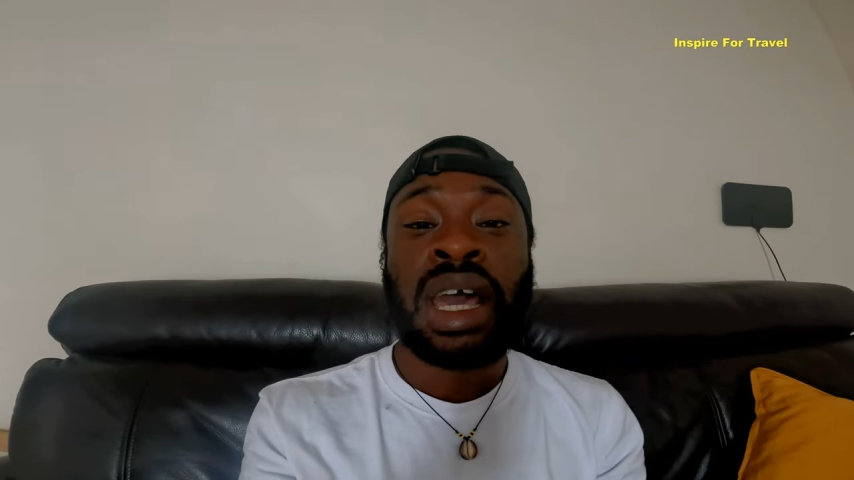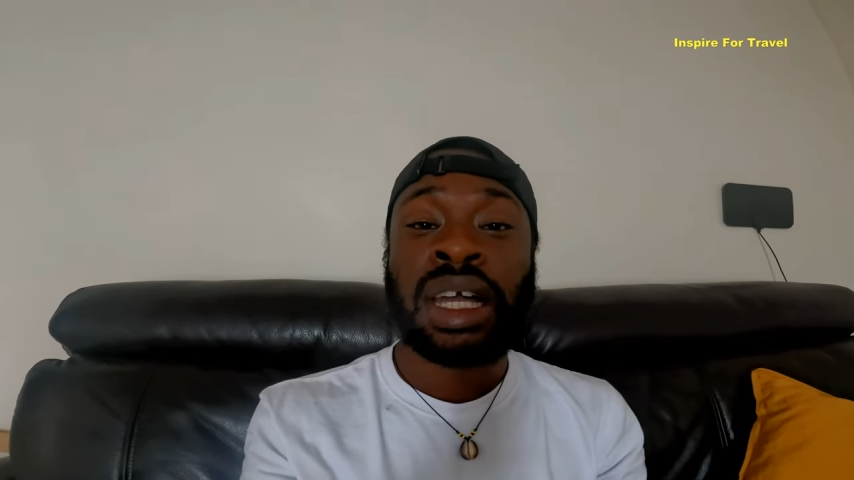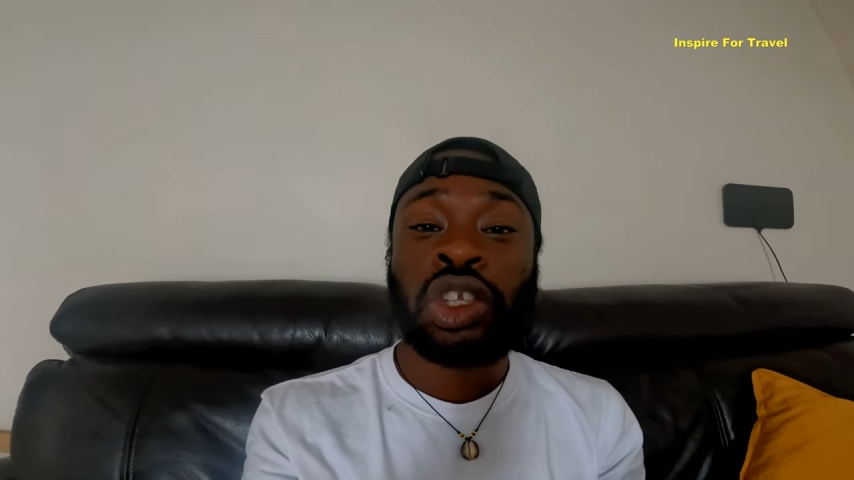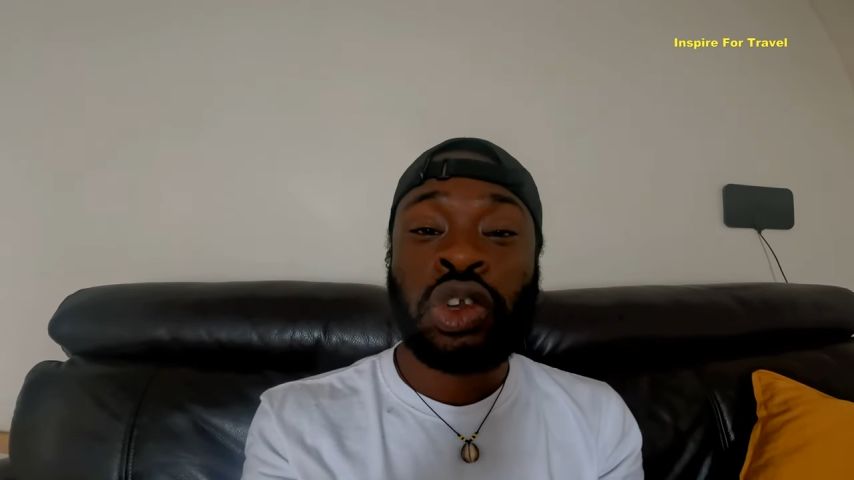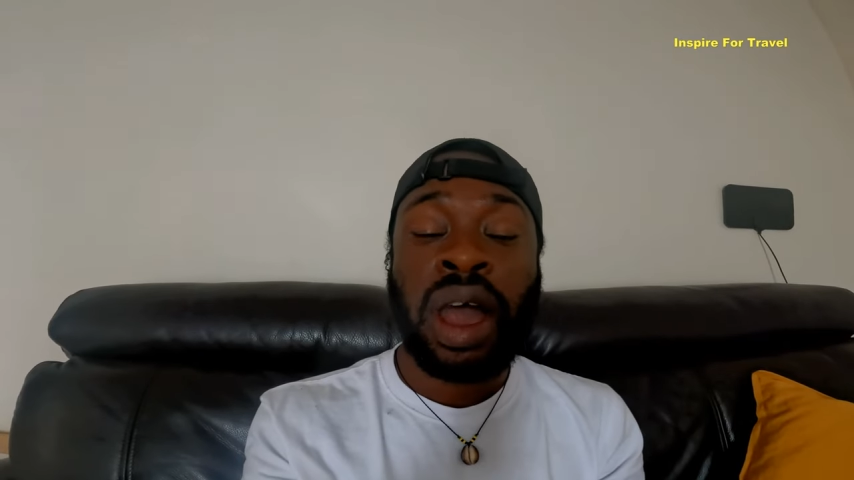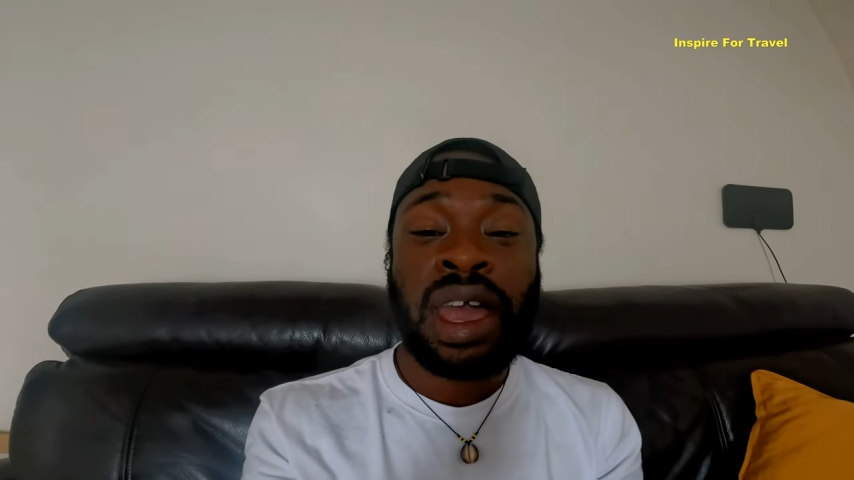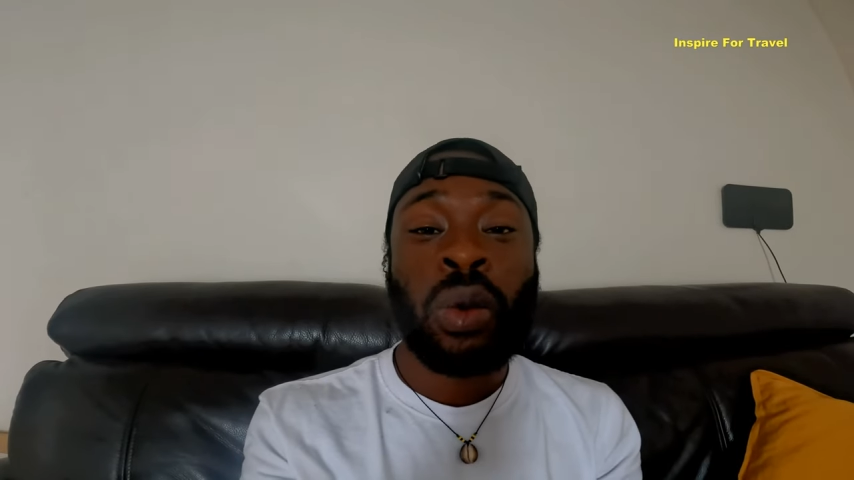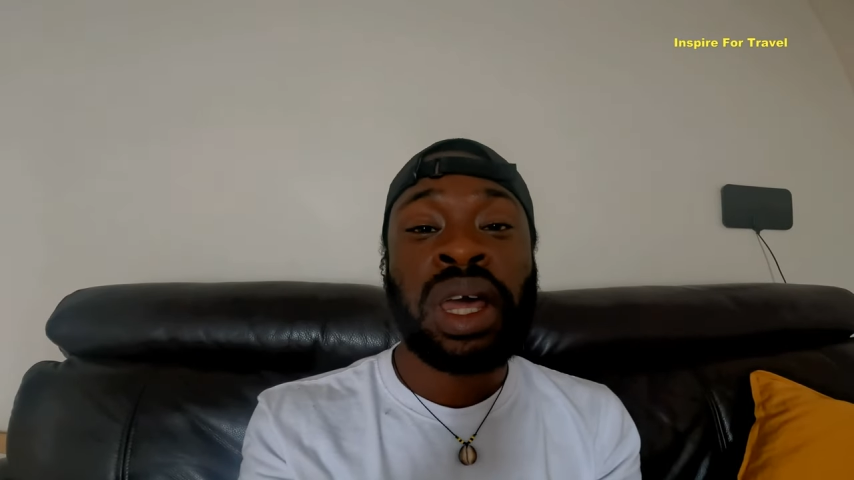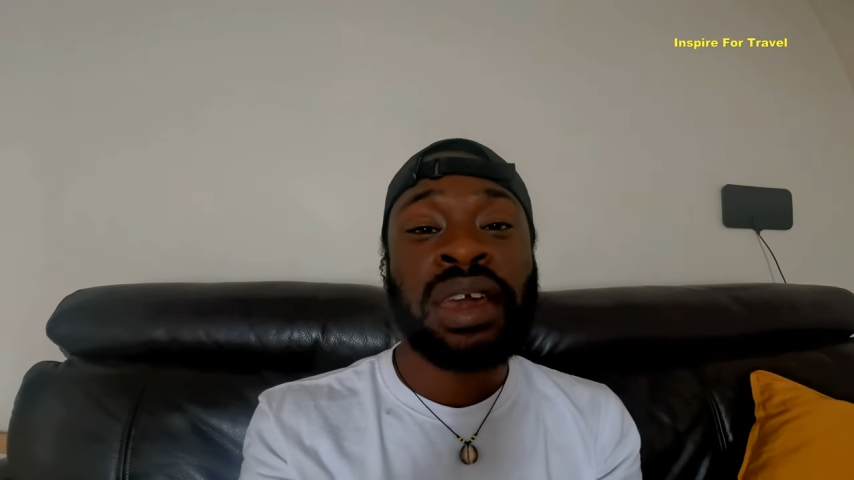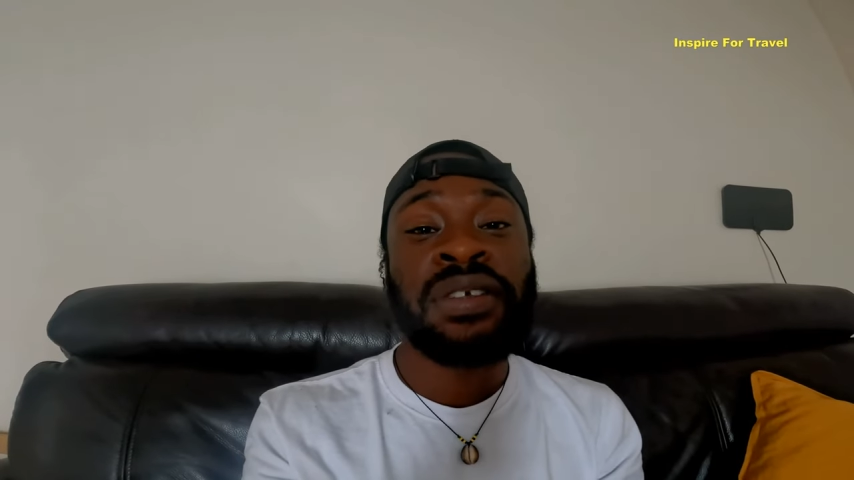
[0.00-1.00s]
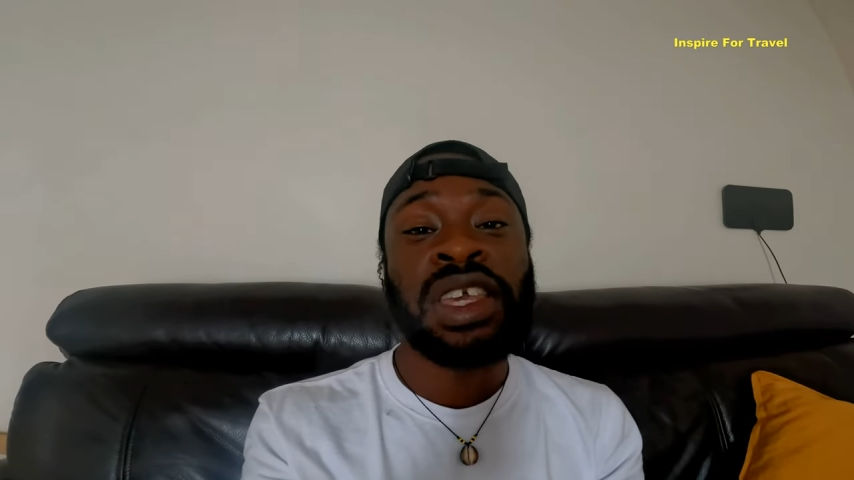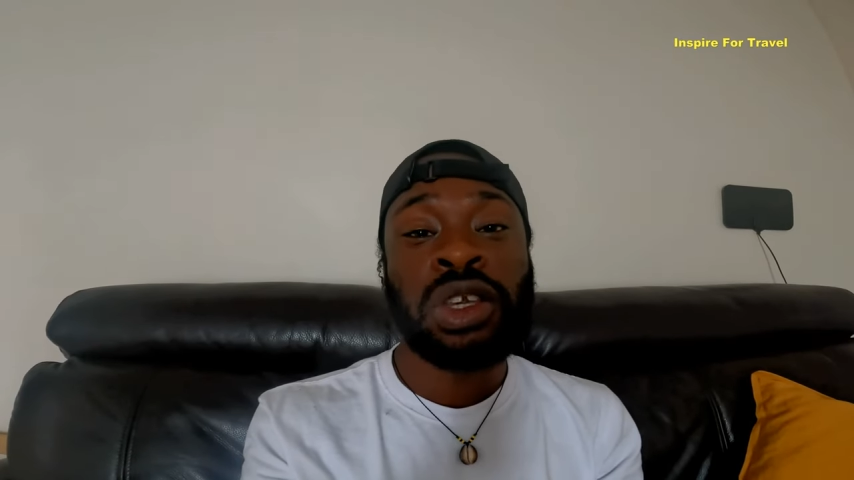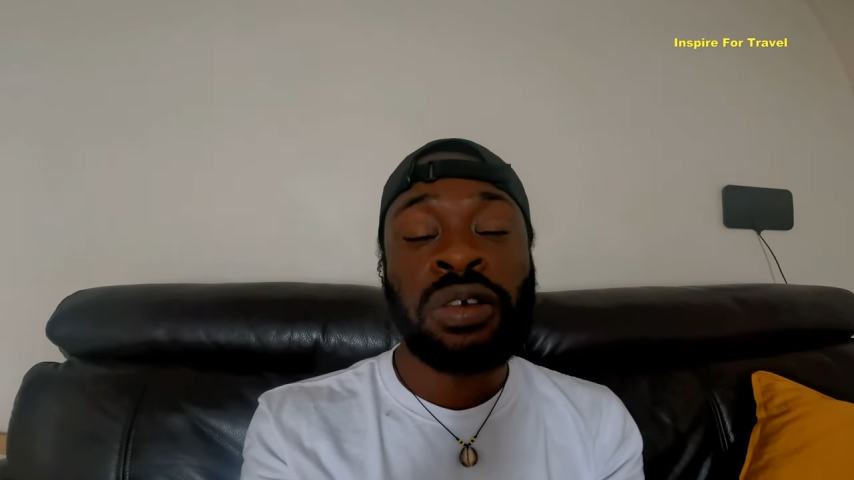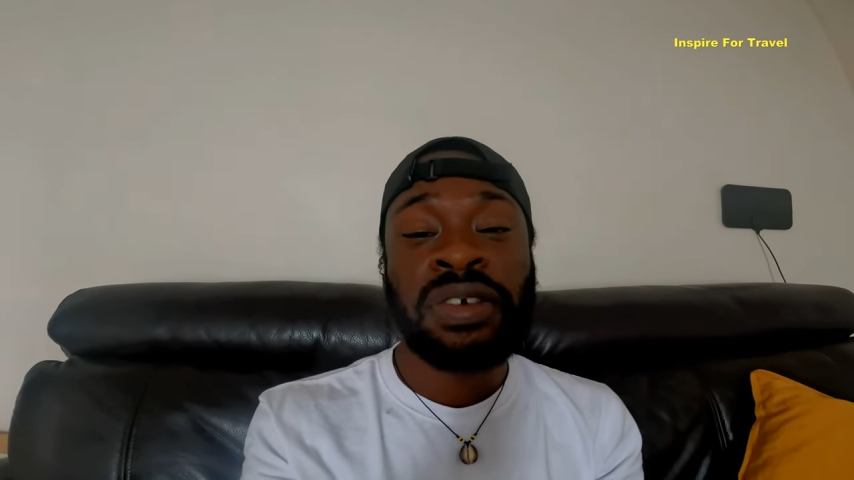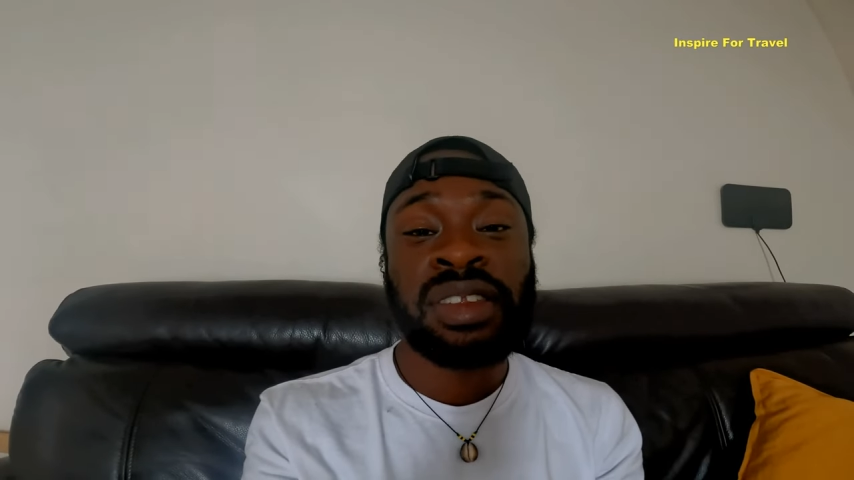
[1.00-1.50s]
a try whenever
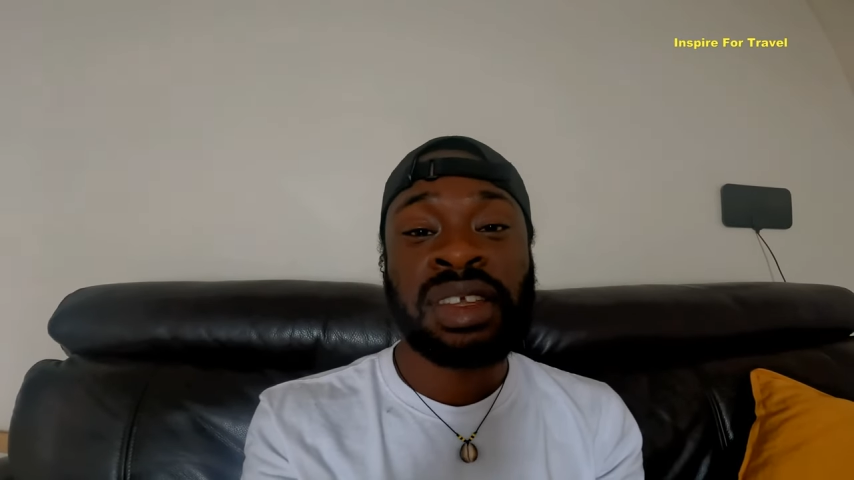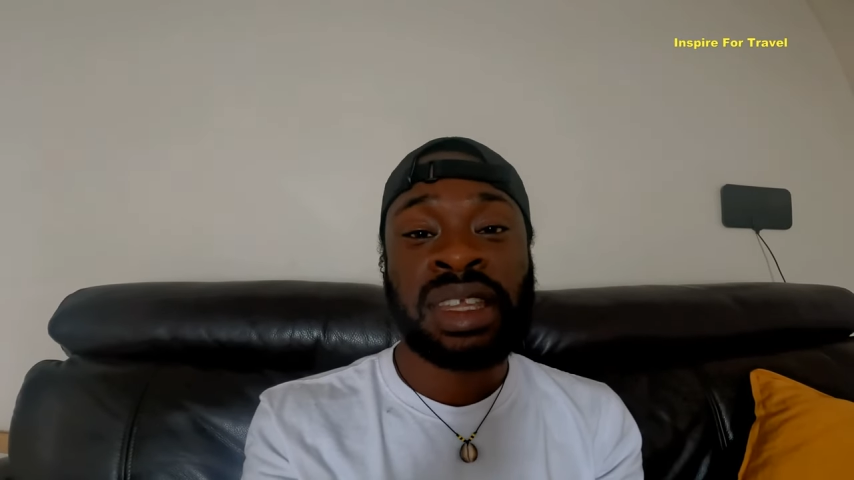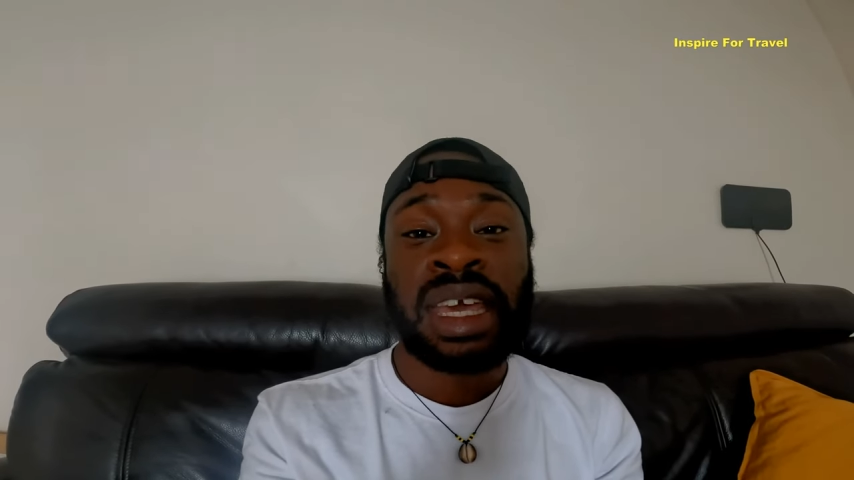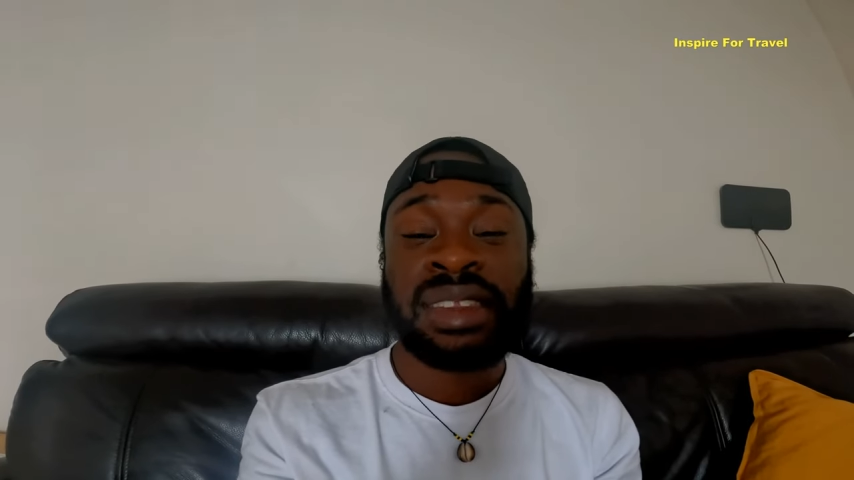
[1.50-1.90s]
you visit